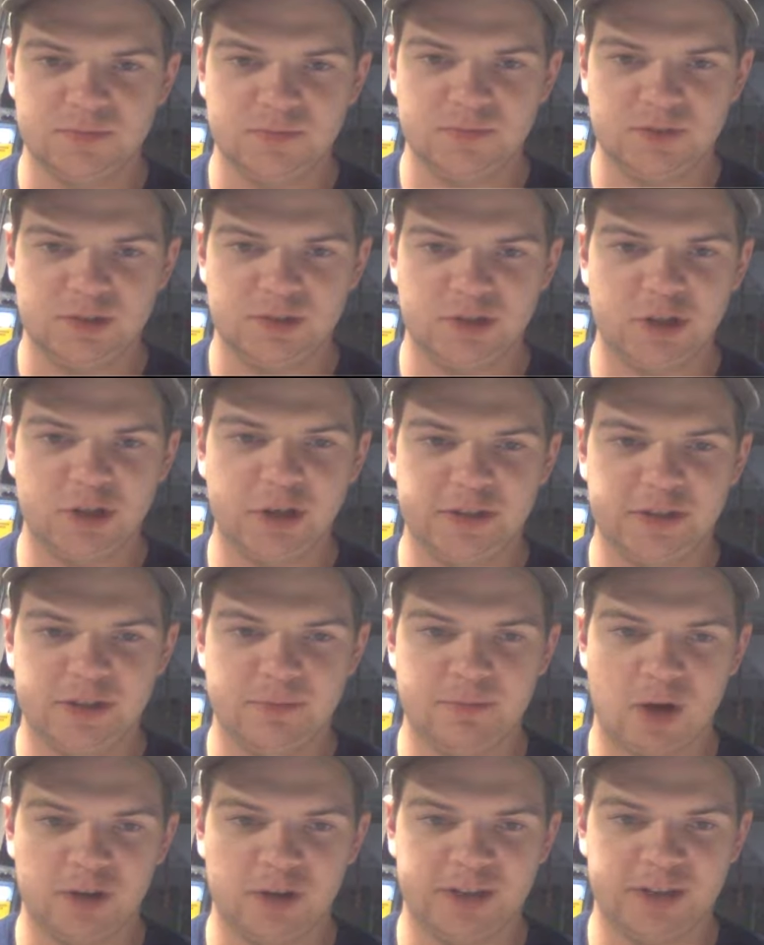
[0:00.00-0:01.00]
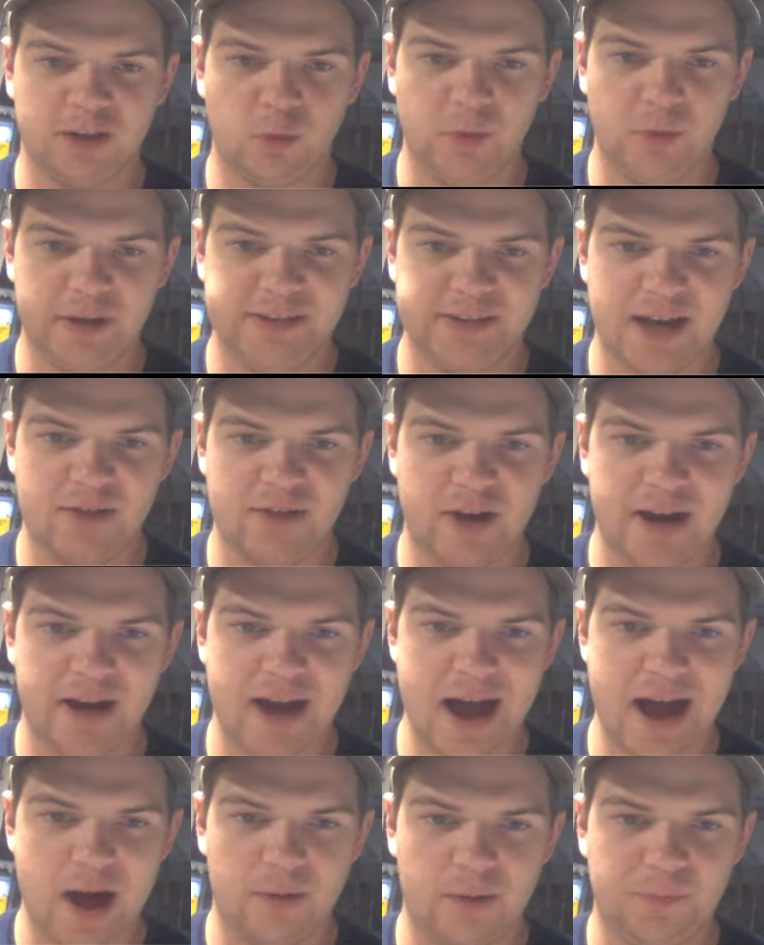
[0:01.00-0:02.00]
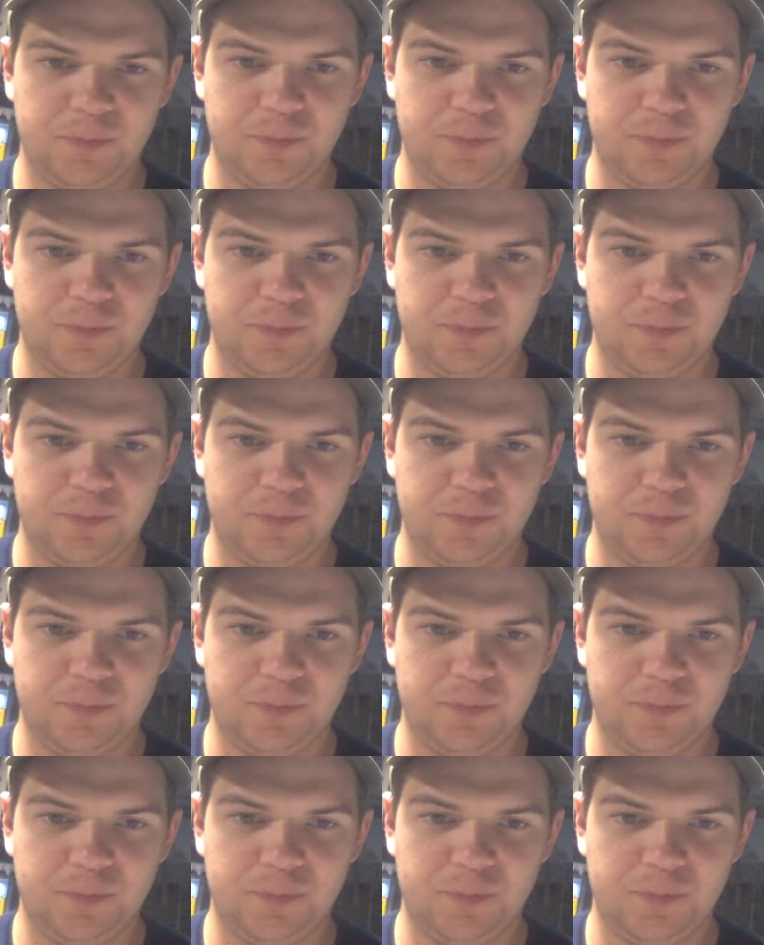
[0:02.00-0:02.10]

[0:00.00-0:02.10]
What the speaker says: So you can see Martin's on the weak side right now.